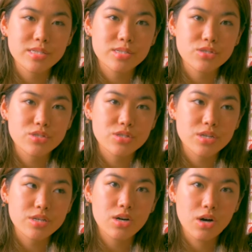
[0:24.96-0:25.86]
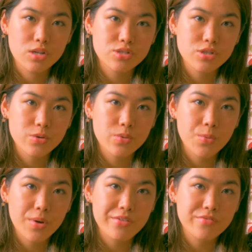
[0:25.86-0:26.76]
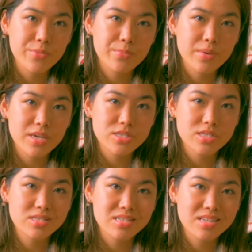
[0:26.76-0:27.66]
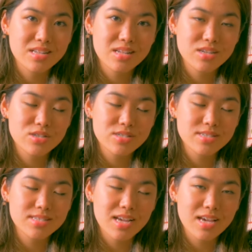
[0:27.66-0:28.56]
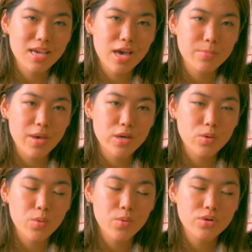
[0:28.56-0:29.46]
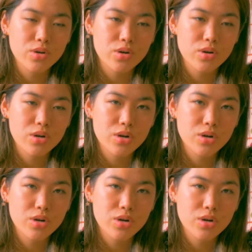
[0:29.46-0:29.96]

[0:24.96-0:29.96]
is just like also a way for me to declutter since I am a hoarder